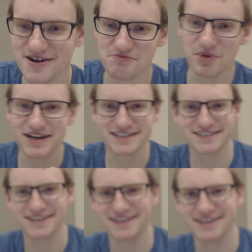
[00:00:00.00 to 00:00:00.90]

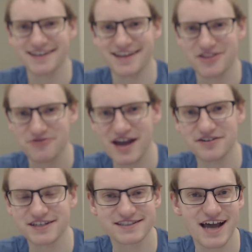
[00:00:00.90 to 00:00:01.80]
But the
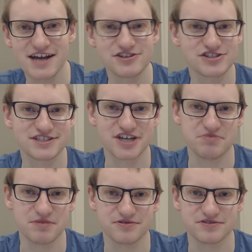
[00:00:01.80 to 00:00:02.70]
reality is, I usually tell
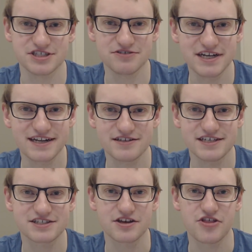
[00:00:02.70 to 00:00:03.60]
people, you need at
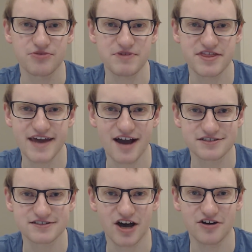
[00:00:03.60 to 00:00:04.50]
least
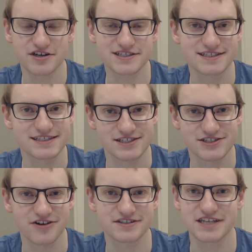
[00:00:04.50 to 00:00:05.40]
$3,000 to
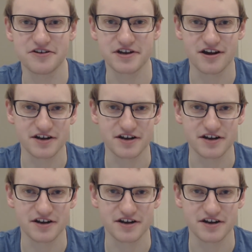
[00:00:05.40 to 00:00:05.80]
start selling on